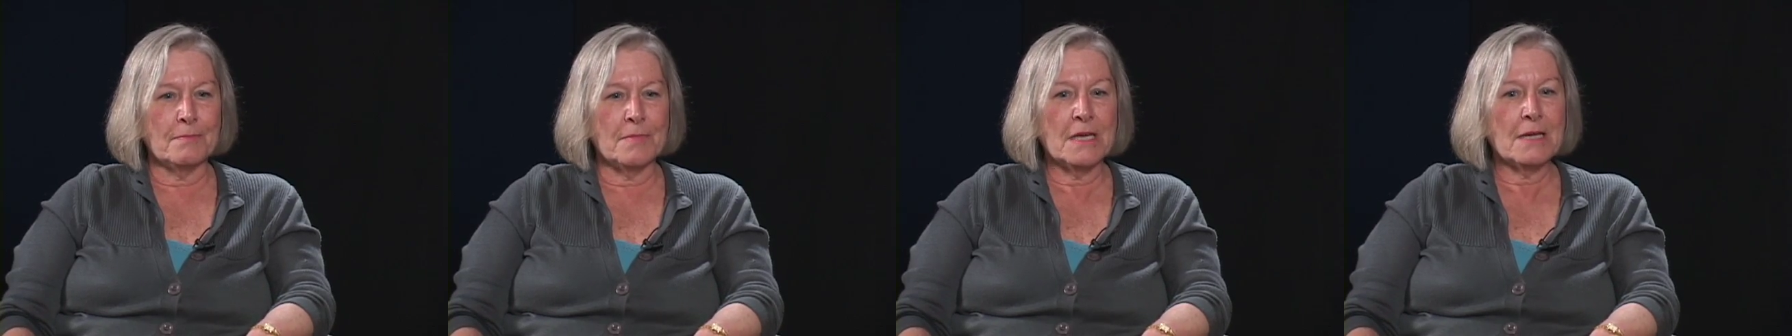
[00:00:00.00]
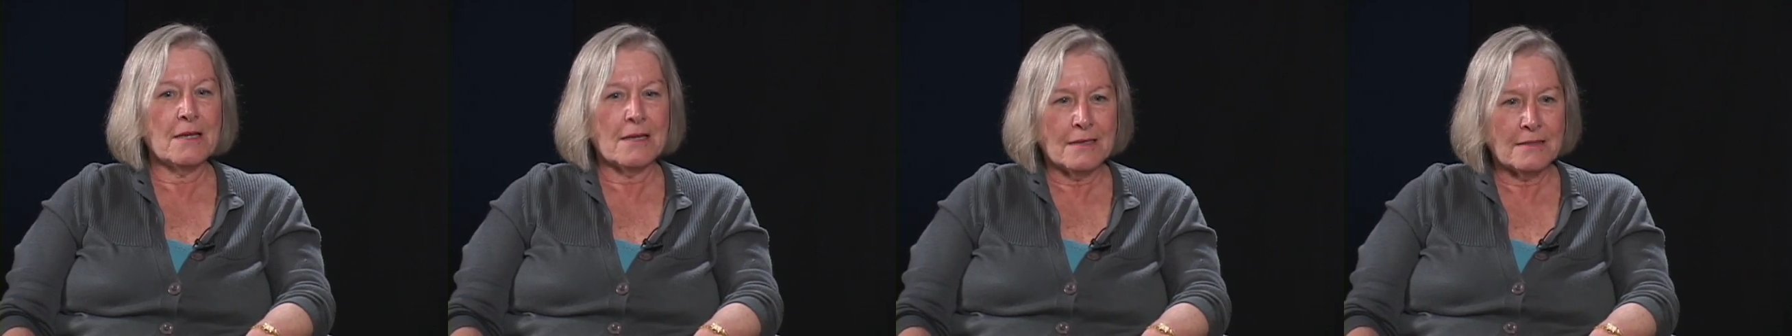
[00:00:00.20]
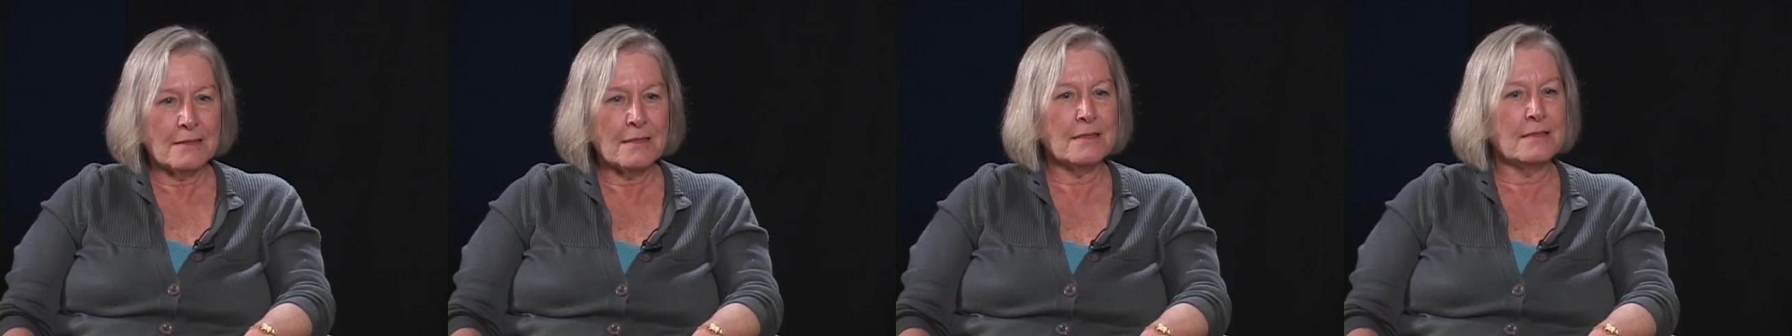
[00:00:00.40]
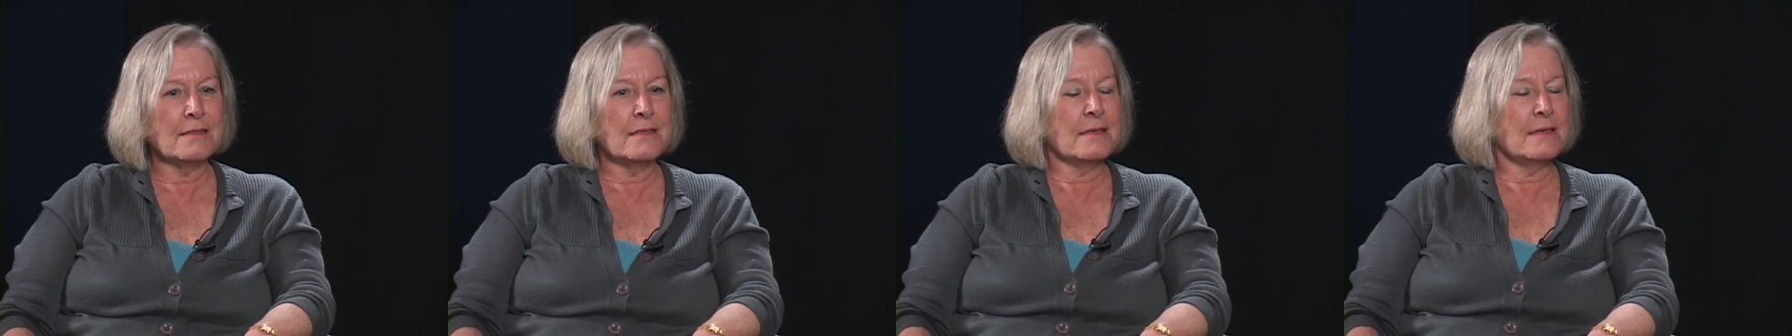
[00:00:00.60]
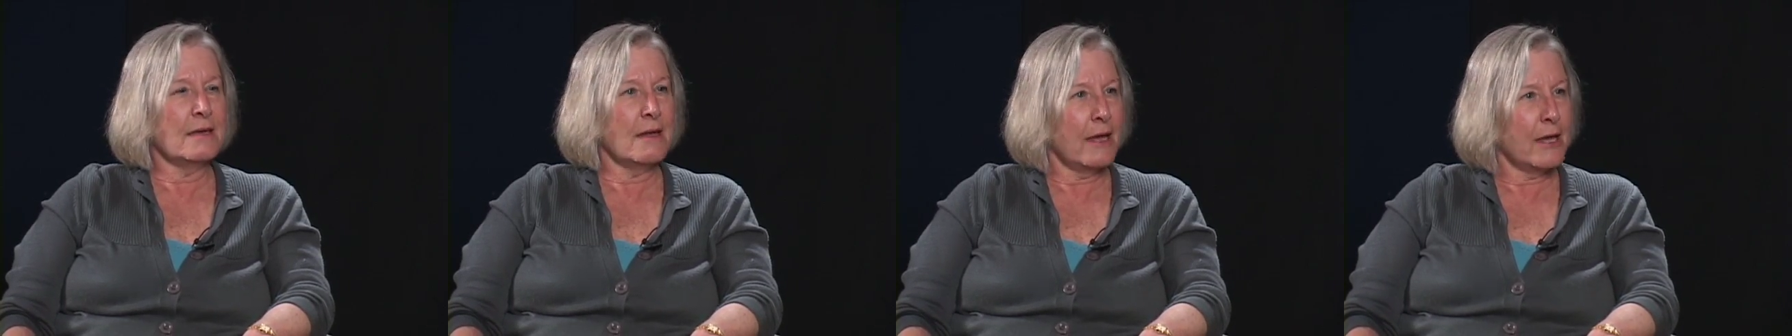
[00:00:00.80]
because it's
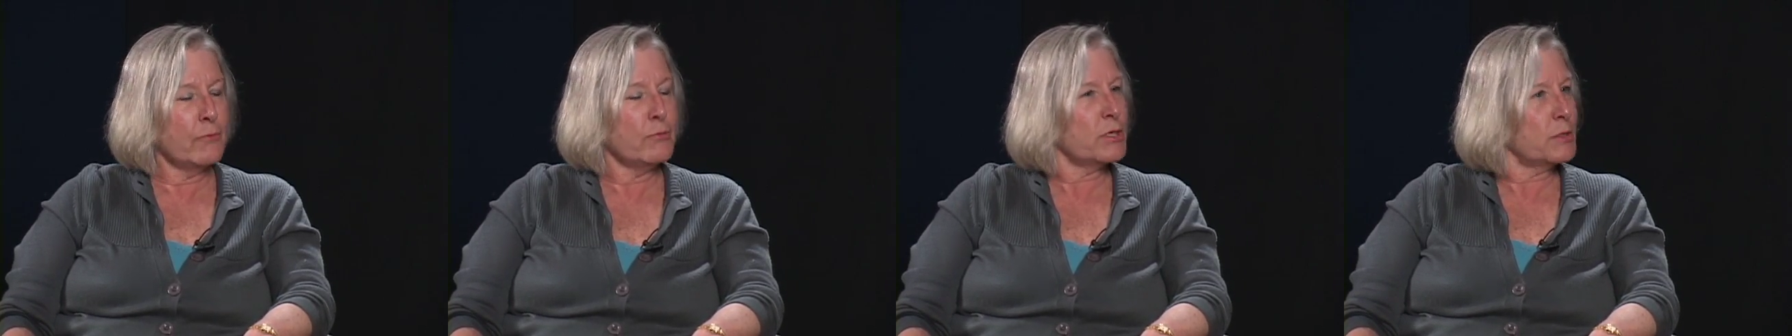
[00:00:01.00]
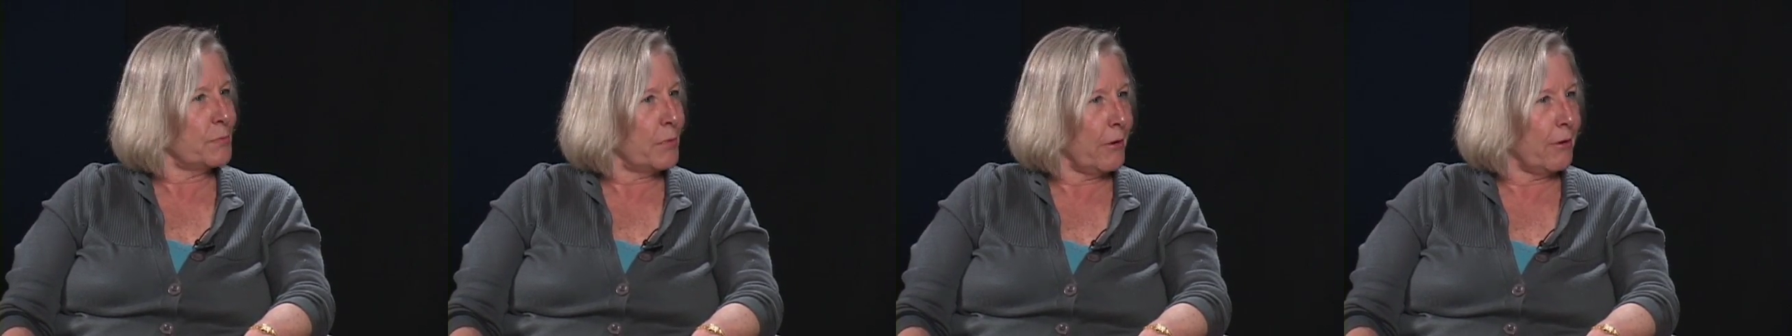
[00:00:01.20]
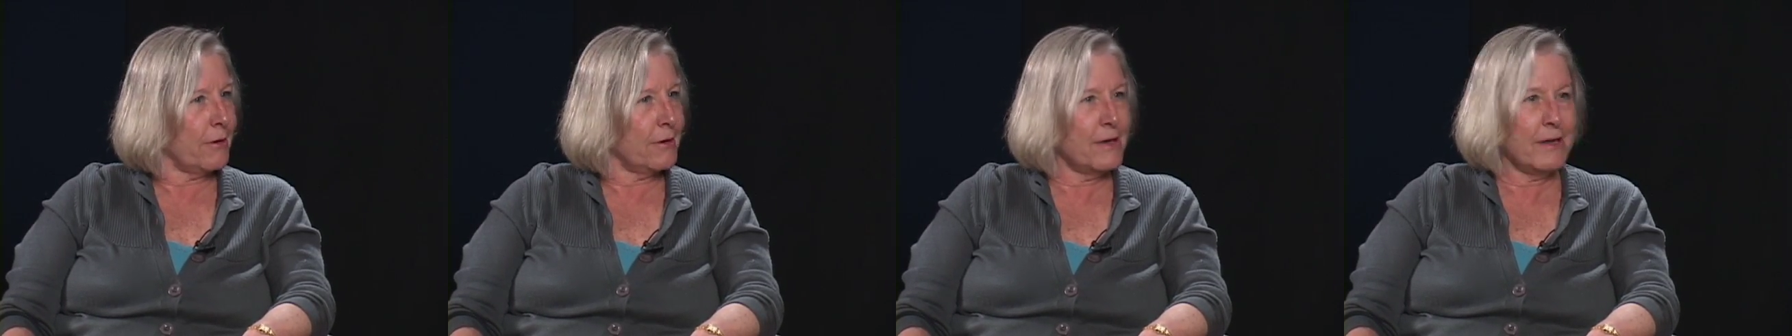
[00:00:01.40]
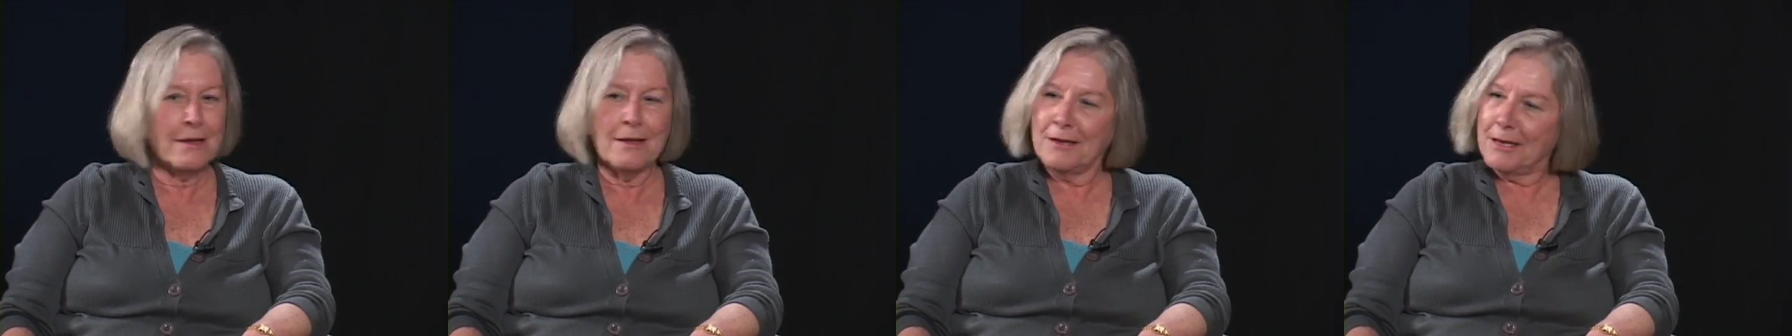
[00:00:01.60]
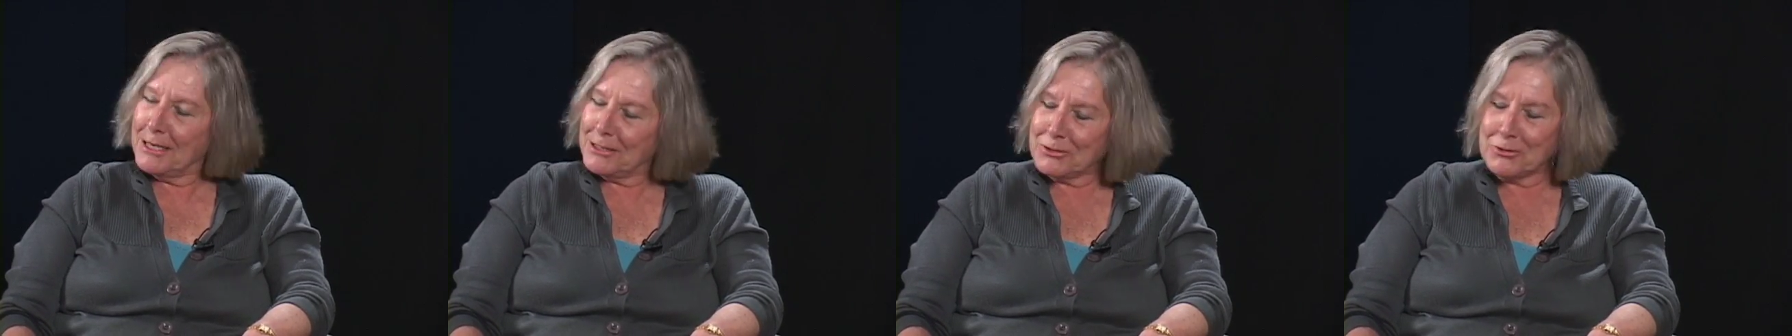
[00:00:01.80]
an Irish party,
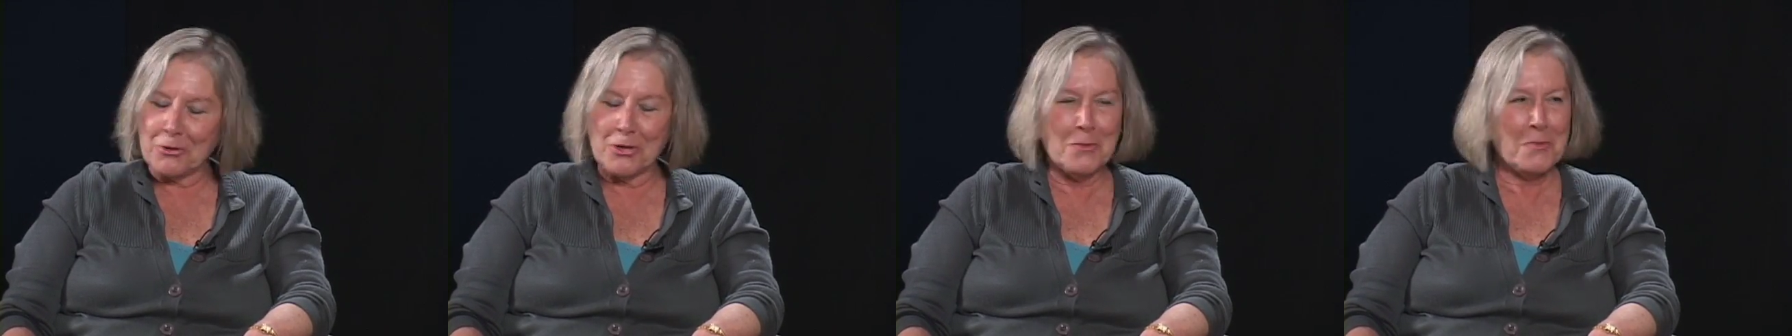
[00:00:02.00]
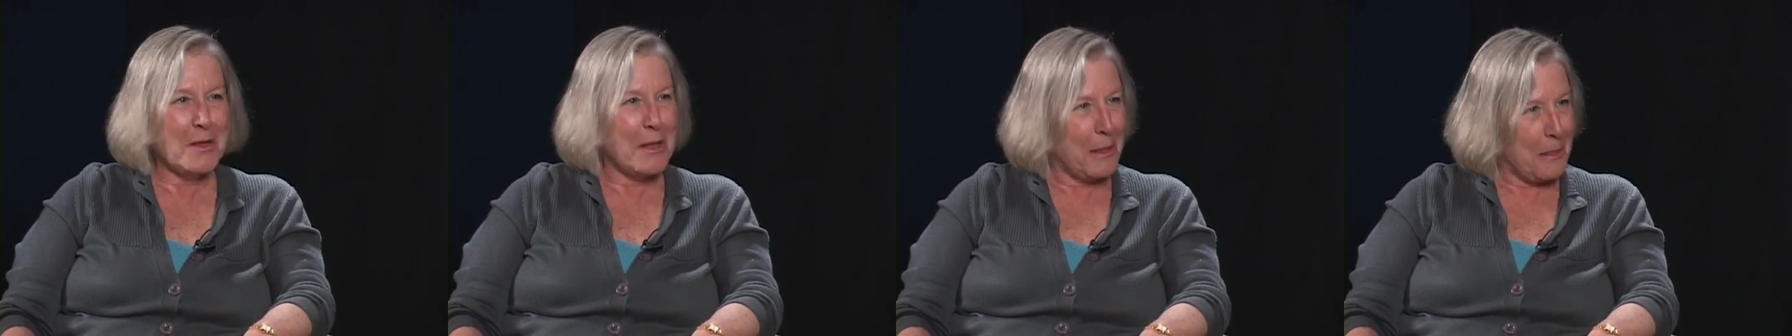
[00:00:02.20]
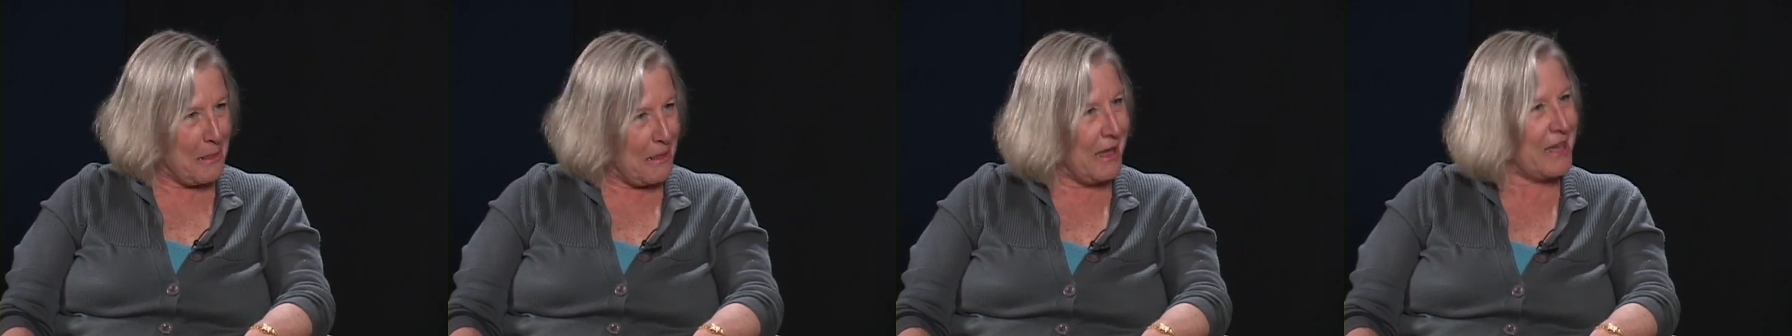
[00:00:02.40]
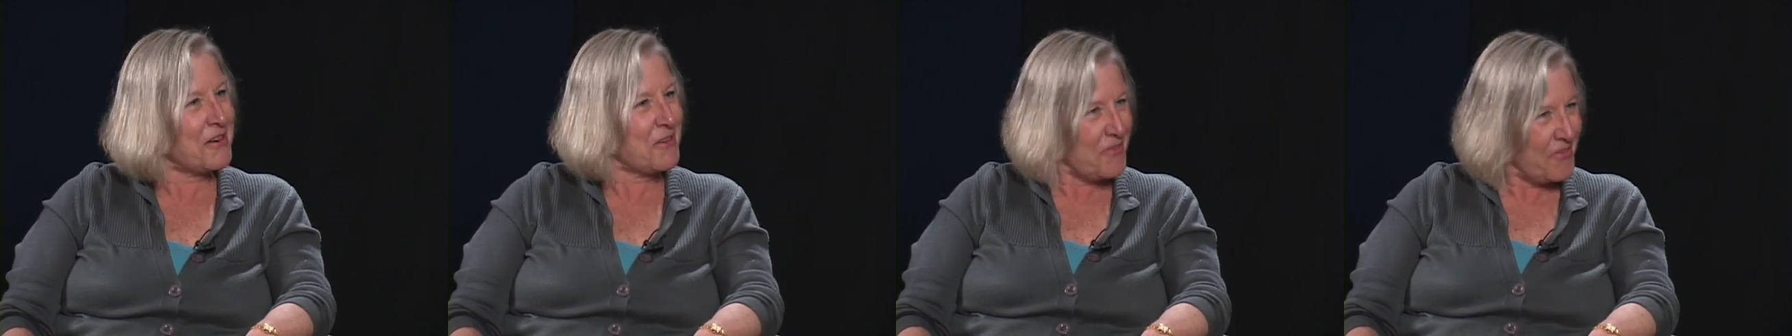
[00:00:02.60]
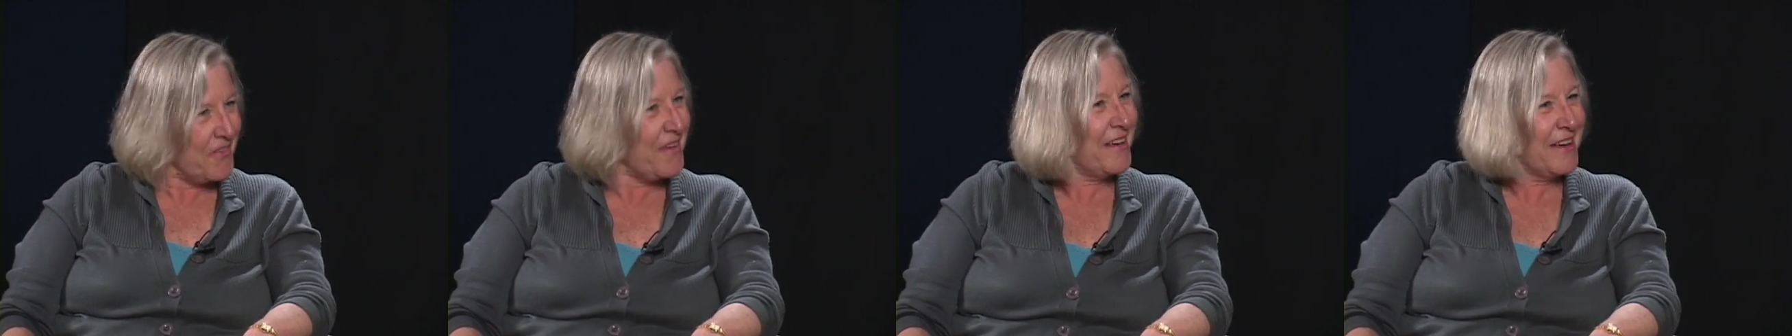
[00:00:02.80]
it's going to be a lot
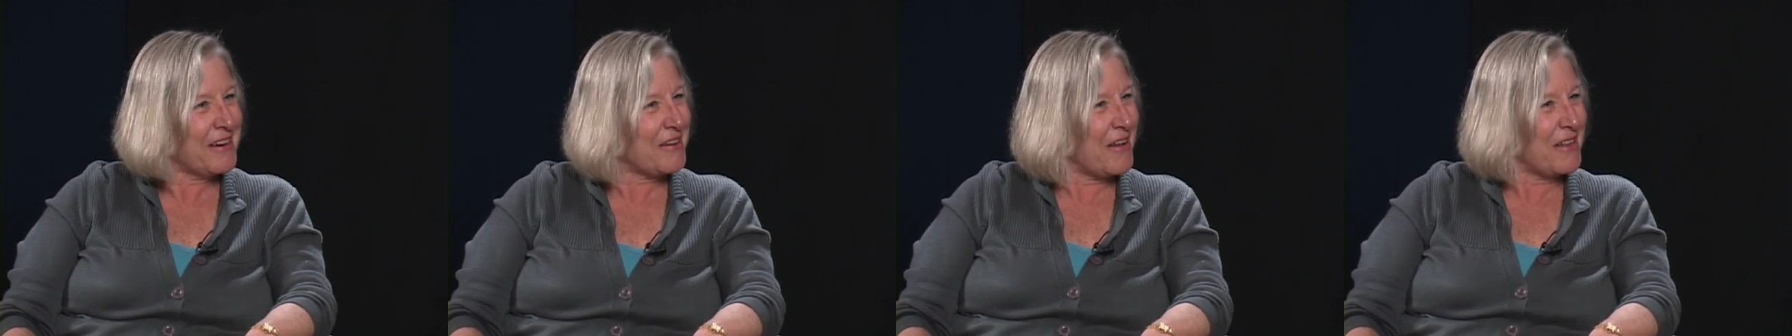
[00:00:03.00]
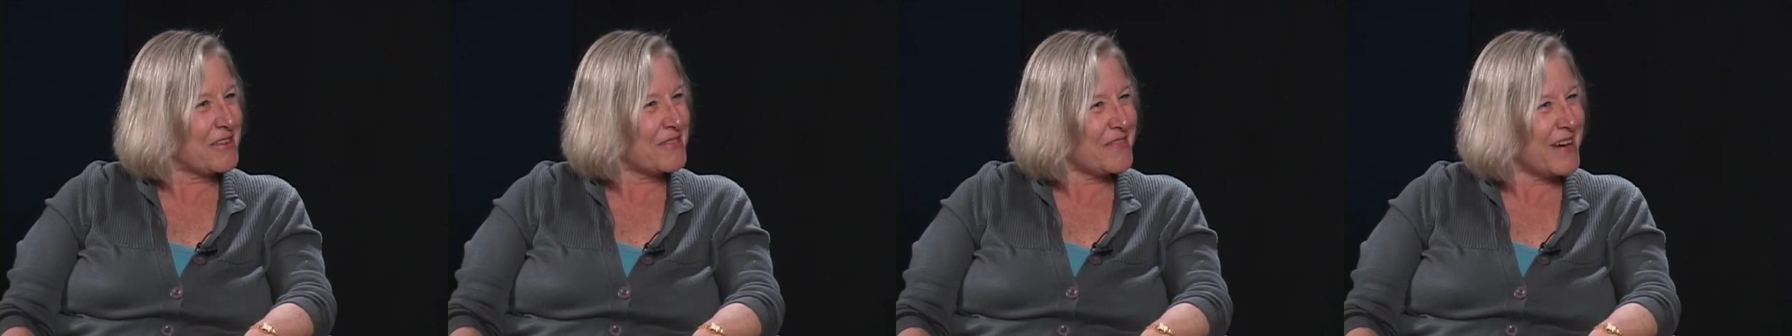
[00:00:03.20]
of fun all